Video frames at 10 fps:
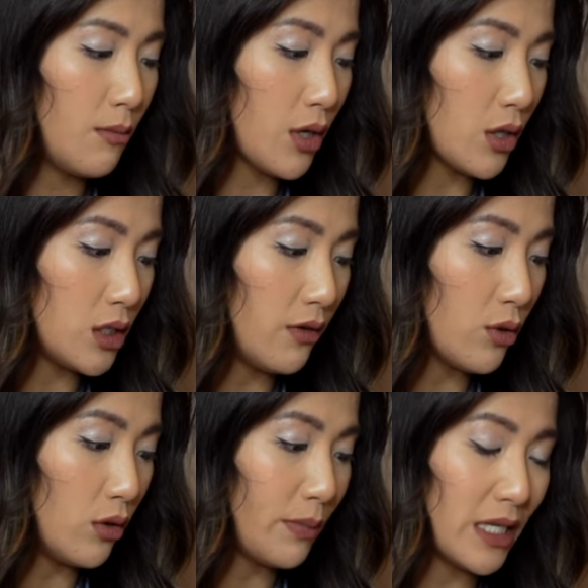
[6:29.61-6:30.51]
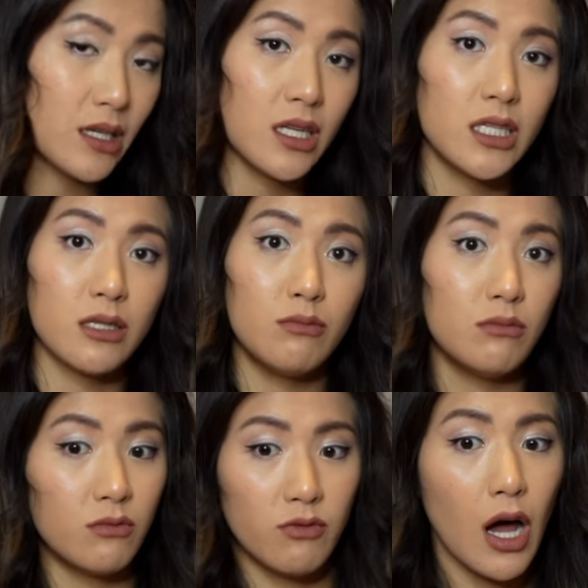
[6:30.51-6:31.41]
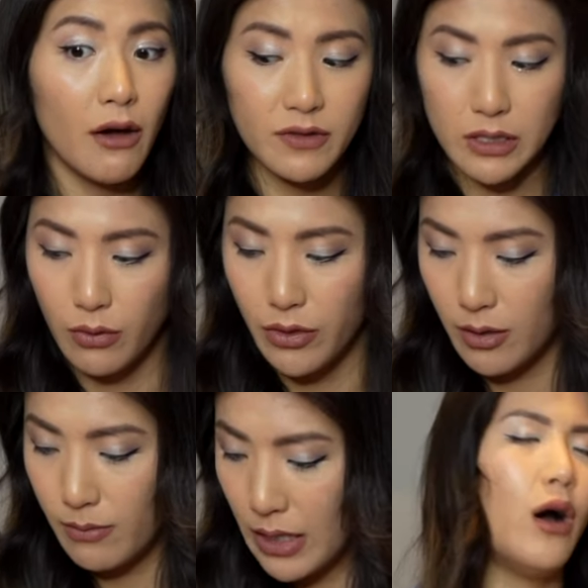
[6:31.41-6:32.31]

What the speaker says: because you've got basically some rafts on them.